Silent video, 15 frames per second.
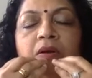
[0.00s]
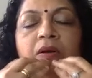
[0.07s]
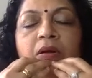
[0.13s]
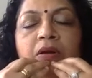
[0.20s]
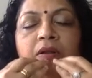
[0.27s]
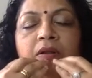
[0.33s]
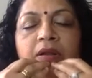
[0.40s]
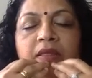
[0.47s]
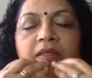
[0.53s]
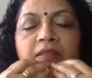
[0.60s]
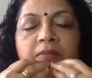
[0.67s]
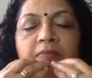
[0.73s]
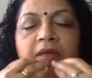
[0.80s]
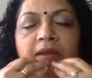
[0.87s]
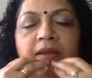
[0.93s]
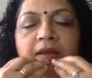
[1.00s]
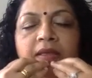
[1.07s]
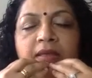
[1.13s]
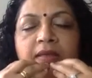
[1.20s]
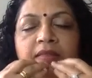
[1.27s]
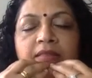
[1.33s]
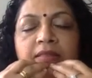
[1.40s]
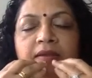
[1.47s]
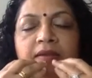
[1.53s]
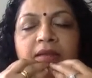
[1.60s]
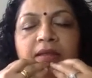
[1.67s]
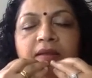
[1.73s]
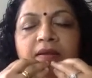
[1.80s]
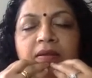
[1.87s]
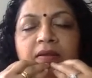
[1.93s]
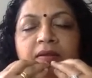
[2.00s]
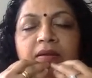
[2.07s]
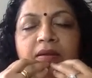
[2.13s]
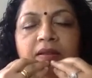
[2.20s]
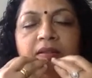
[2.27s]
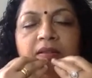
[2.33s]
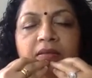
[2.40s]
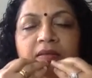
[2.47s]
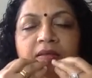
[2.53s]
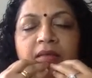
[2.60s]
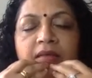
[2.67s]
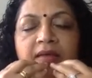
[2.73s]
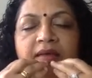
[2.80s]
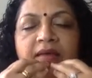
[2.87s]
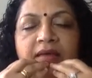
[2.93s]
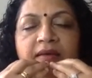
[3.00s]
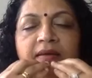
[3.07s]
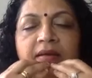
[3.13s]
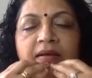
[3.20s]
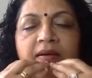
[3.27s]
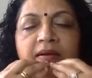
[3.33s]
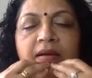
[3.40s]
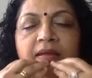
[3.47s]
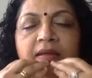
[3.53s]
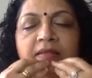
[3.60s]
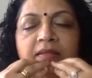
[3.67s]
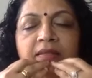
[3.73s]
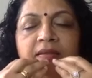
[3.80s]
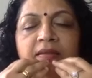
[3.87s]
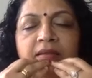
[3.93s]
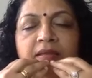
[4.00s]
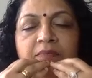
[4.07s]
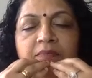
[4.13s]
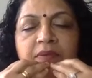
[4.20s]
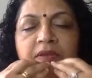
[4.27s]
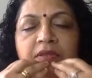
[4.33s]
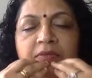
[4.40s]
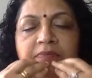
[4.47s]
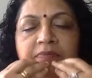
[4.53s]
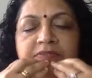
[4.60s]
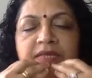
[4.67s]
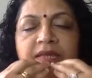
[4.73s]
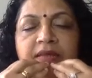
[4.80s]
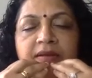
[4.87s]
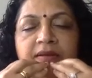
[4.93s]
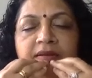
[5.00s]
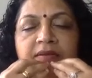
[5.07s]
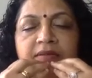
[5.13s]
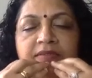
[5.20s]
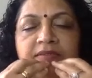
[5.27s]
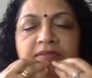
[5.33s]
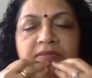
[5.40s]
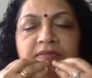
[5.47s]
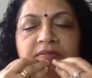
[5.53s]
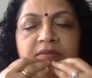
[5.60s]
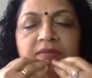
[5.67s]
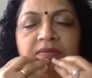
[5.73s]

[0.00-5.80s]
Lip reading: Honoring the panic and the terror and the anger and the deep, deep sadness